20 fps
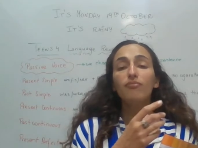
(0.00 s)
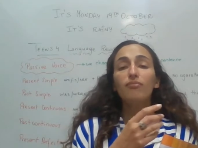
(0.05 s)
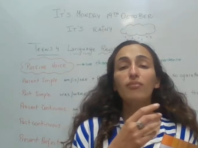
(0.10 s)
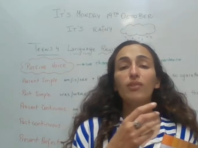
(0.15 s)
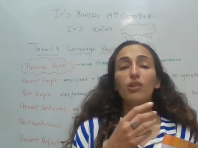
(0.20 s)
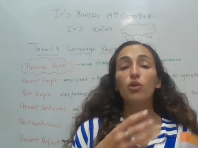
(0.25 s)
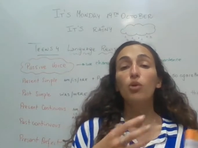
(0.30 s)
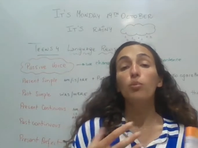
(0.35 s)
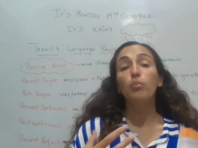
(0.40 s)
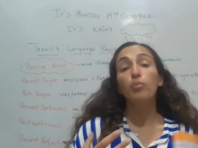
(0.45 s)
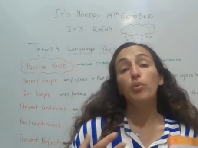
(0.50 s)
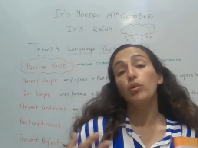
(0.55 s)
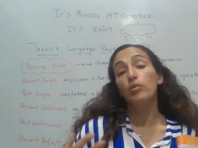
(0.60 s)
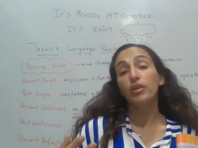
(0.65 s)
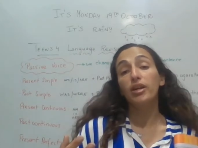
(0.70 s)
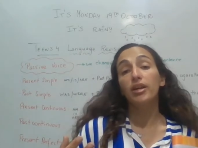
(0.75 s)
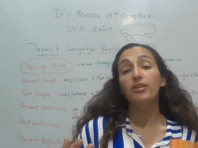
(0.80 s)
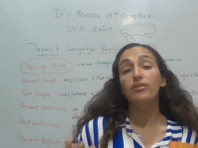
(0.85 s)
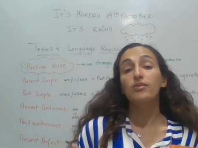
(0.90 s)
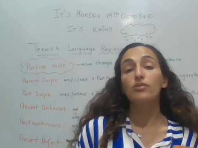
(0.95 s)

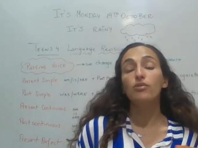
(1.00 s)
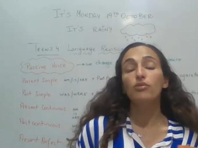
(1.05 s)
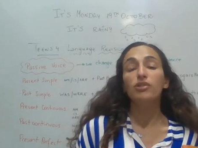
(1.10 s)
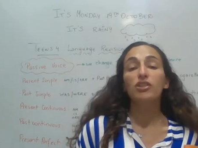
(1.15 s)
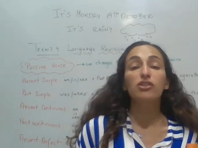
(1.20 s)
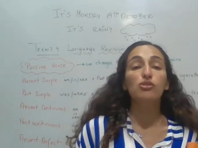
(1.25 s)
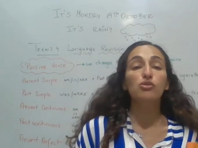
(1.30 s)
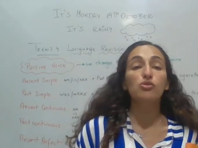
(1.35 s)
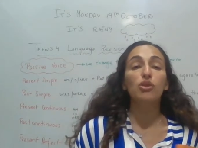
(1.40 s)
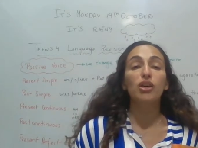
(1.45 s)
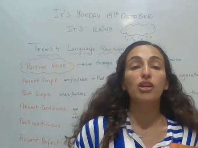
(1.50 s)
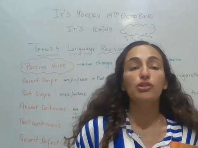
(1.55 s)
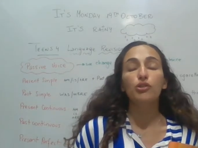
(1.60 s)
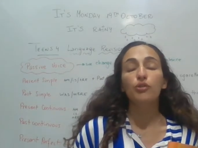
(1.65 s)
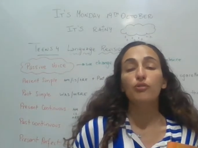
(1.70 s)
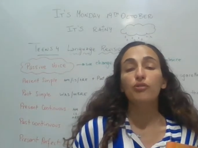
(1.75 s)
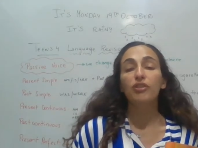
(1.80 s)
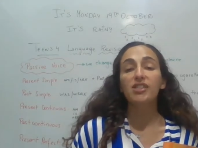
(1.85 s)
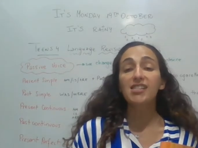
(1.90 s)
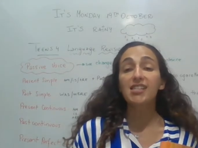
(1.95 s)
components or the structure of
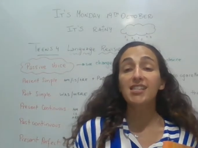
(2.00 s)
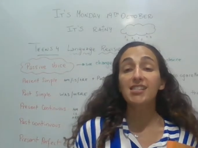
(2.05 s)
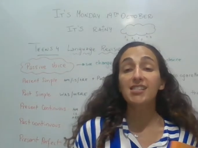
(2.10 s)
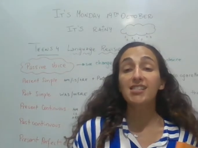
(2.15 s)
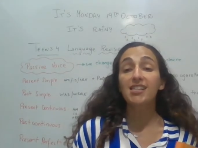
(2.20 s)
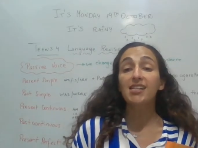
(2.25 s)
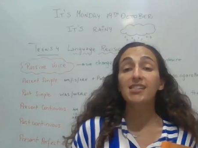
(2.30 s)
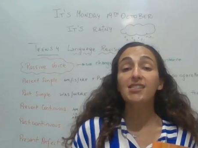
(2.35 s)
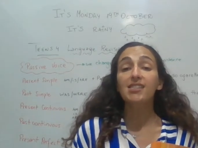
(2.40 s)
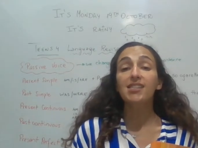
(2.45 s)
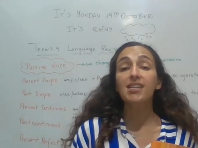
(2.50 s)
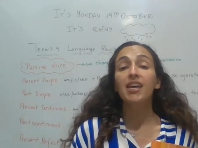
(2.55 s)
the sentence,